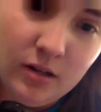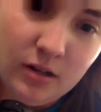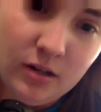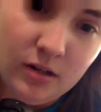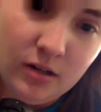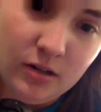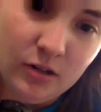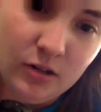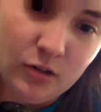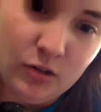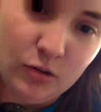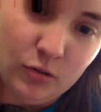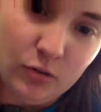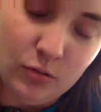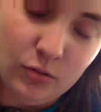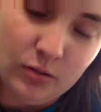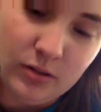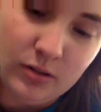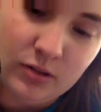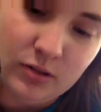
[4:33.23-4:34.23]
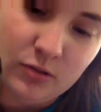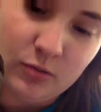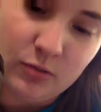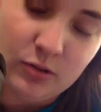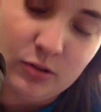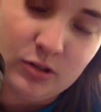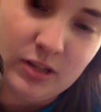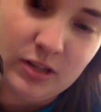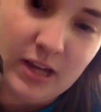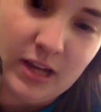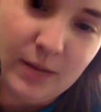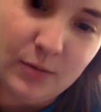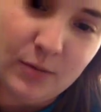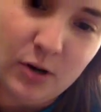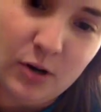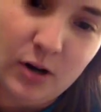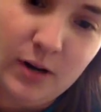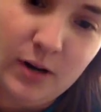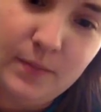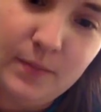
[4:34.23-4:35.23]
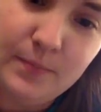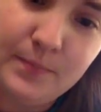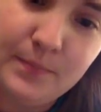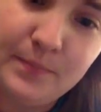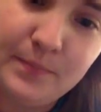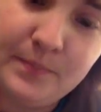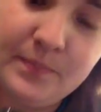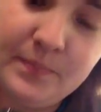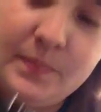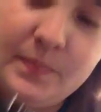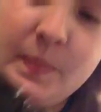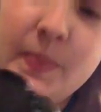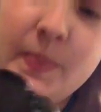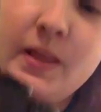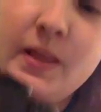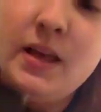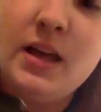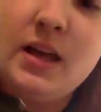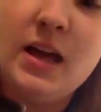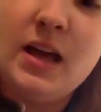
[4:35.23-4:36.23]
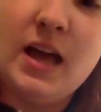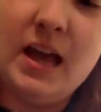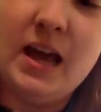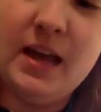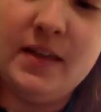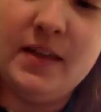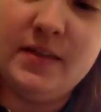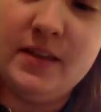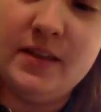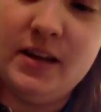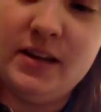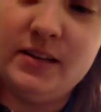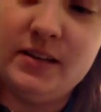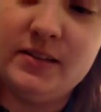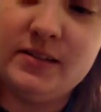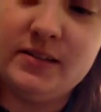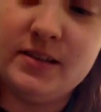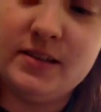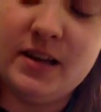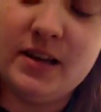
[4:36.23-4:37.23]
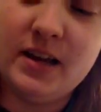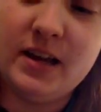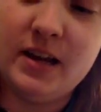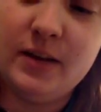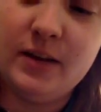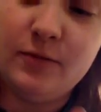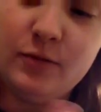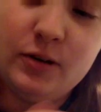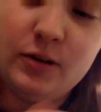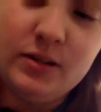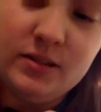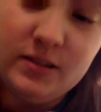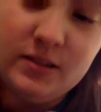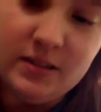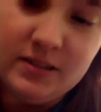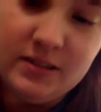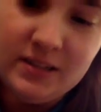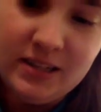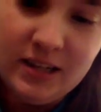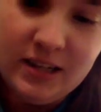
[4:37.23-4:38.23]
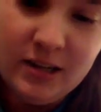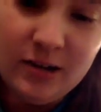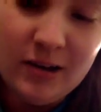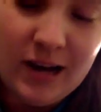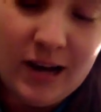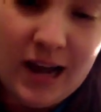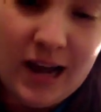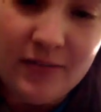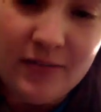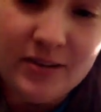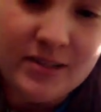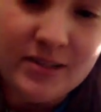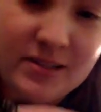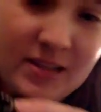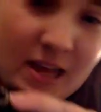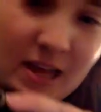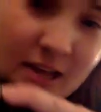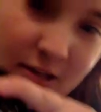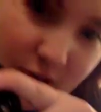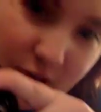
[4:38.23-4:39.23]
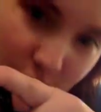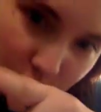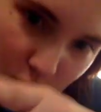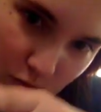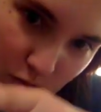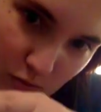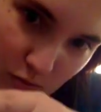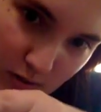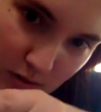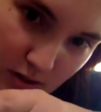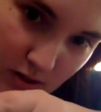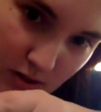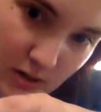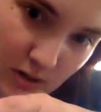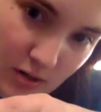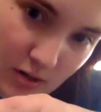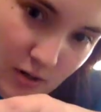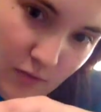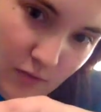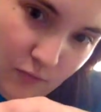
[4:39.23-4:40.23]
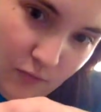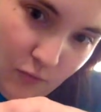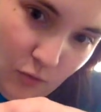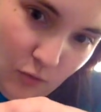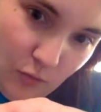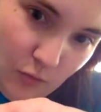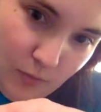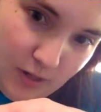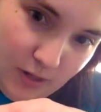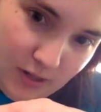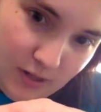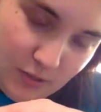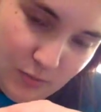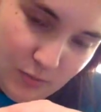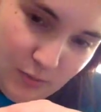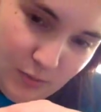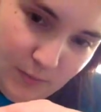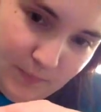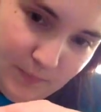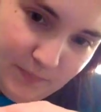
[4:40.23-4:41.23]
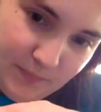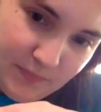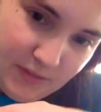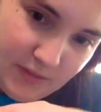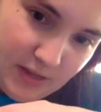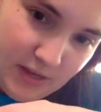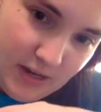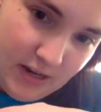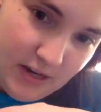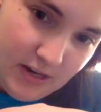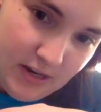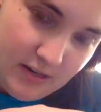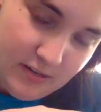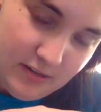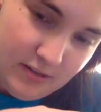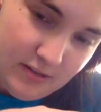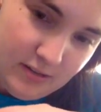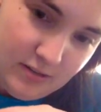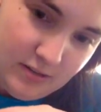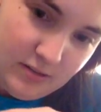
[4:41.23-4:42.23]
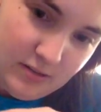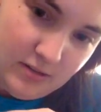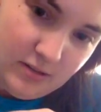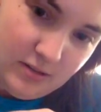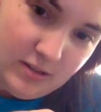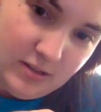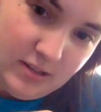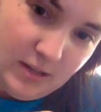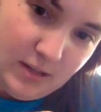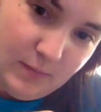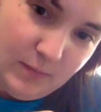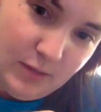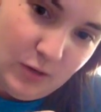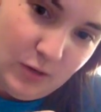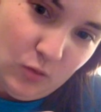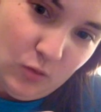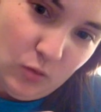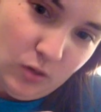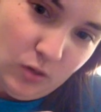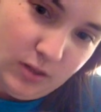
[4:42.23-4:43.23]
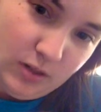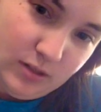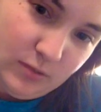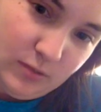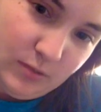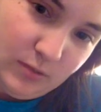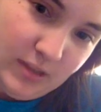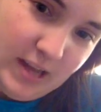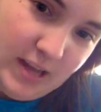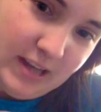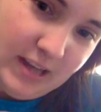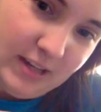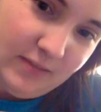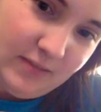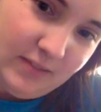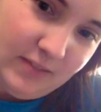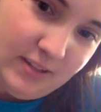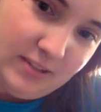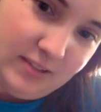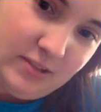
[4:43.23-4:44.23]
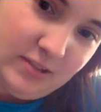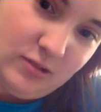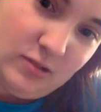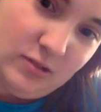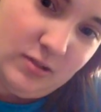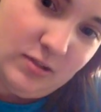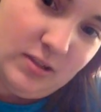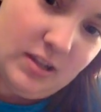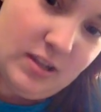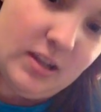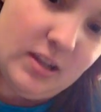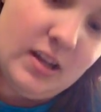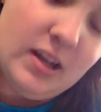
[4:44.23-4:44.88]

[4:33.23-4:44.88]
you switch the camera on, and then say, for instance, here I have it set to full manual, and the same thing works with any of these. It's just that